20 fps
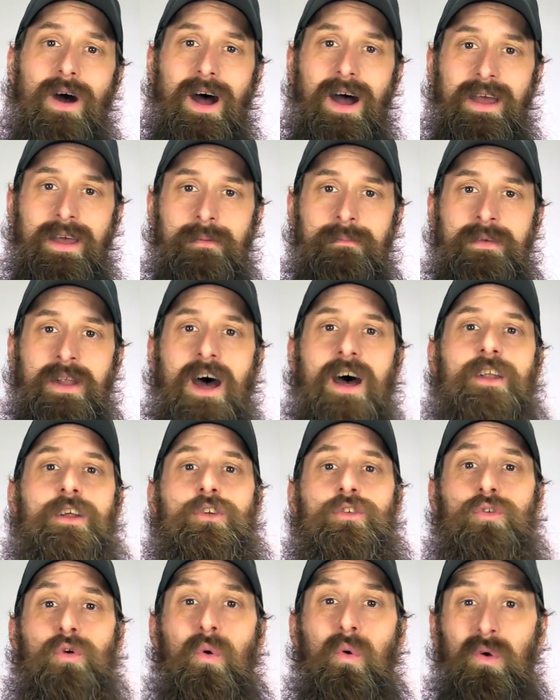I am not
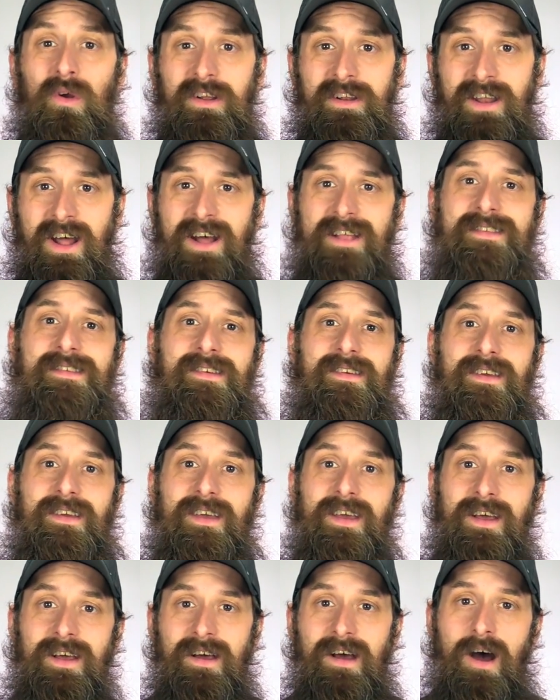a torque
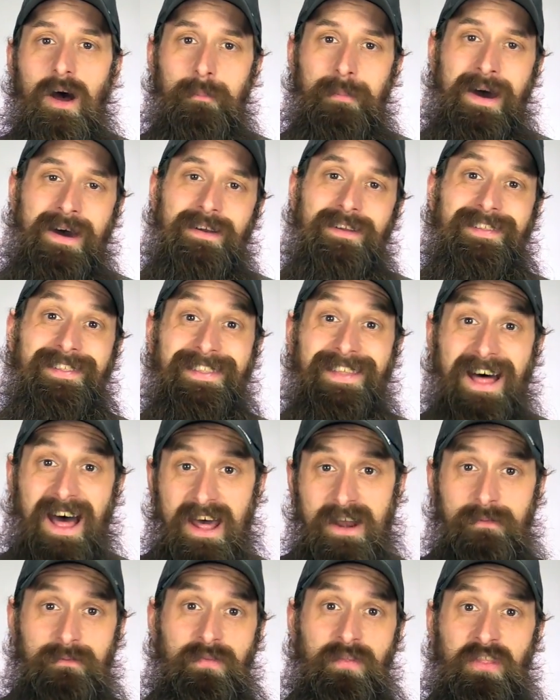Nazi about a
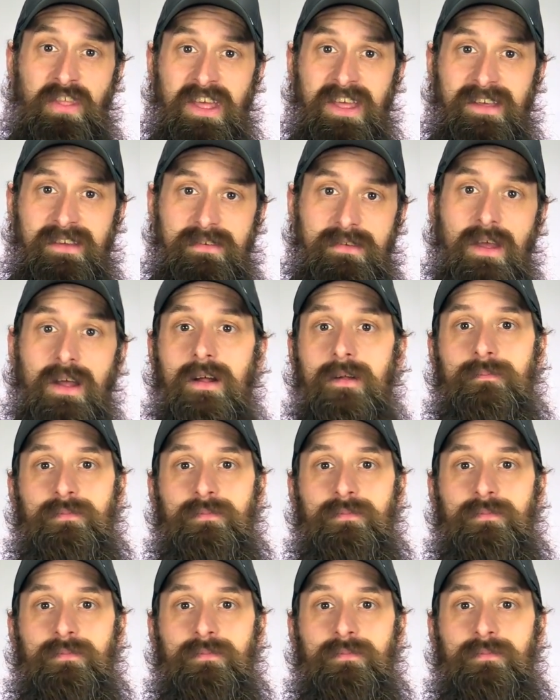lot of things.